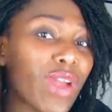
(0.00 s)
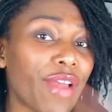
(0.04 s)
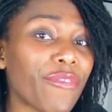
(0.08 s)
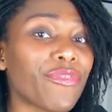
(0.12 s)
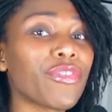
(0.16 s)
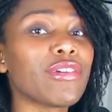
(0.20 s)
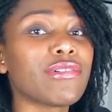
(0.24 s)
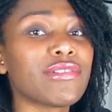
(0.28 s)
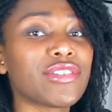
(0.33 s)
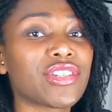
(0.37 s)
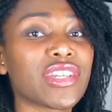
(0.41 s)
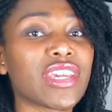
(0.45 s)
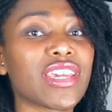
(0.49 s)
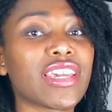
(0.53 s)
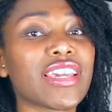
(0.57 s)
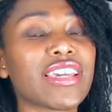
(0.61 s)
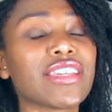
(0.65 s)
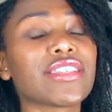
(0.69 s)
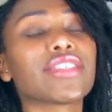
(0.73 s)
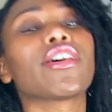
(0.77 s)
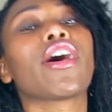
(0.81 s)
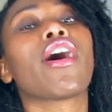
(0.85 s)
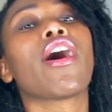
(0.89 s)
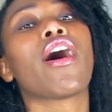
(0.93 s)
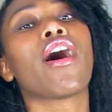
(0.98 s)

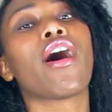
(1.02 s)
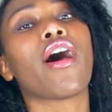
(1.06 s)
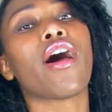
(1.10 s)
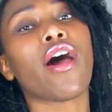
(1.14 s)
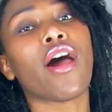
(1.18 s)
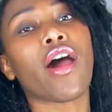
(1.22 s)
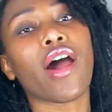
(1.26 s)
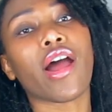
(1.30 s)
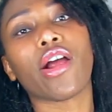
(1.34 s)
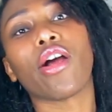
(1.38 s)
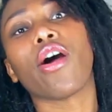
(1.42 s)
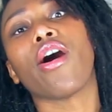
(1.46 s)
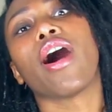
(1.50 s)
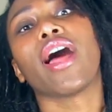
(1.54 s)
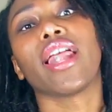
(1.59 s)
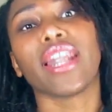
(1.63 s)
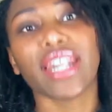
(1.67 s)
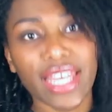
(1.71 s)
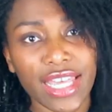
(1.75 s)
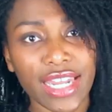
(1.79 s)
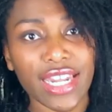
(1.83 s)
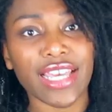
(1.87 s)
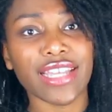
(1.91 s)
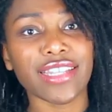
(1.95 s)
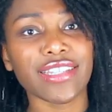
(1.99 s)
refugees are
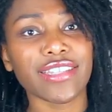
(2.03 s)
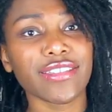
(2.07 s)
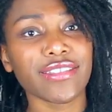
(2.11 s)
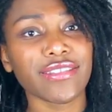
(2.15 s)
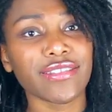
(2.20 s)
all in it.